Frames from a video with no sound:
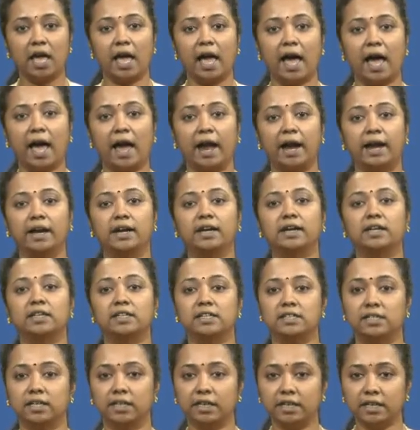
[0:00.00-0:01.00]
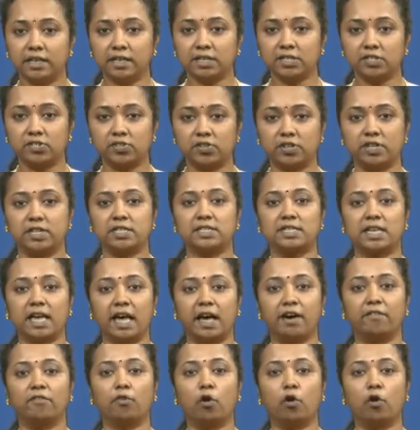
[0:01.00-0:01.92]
and industries have